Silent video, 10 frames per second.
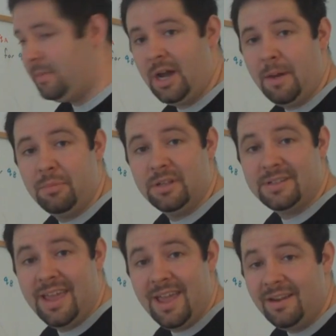
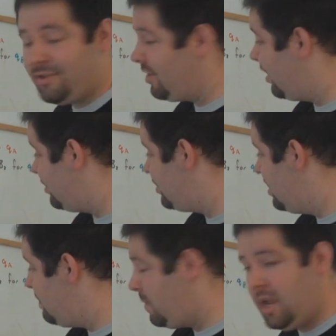monopolist can't charge
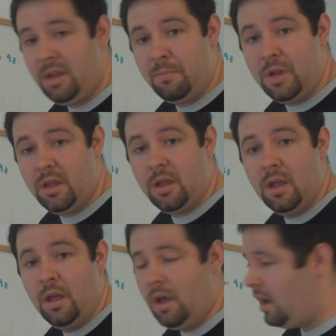P B,
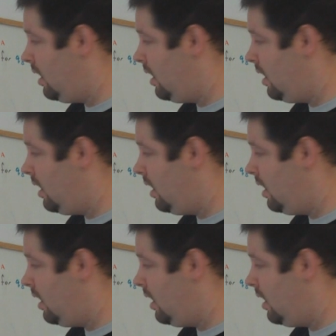uh,